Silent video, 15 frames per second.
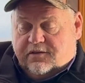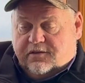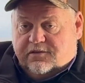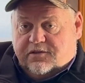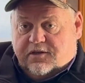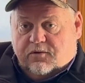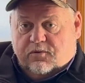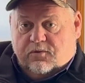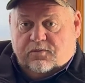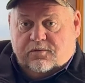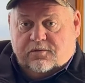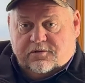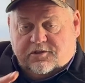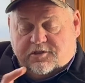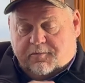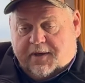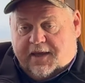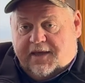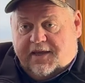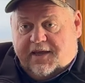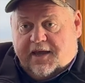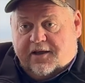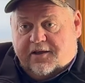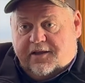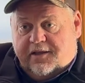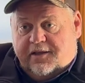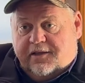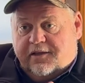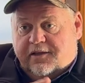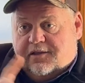So Sabine County